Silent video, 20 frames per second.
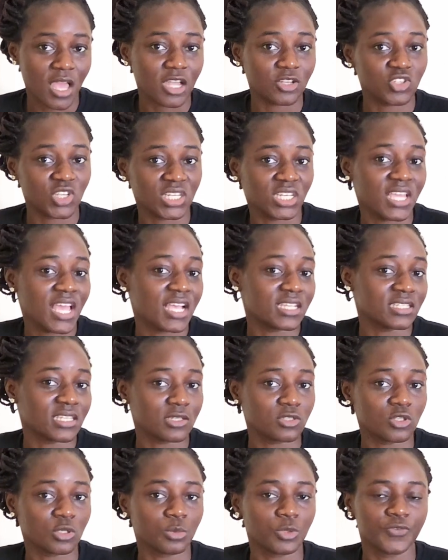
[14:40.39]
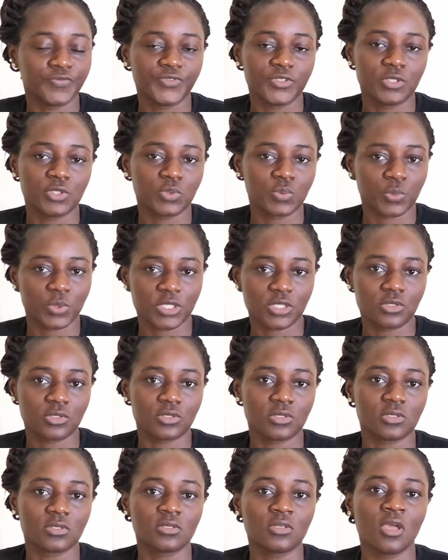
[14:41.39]
actually answer some of these
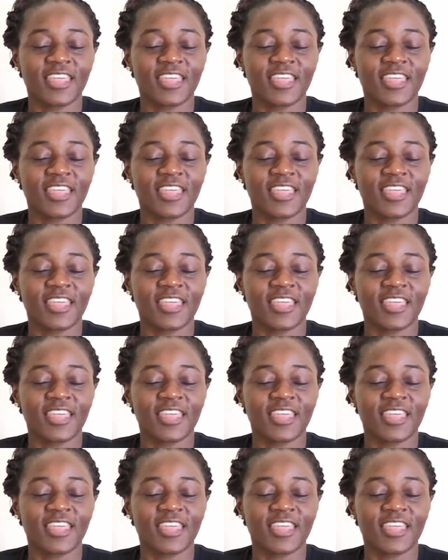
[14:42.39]
questions.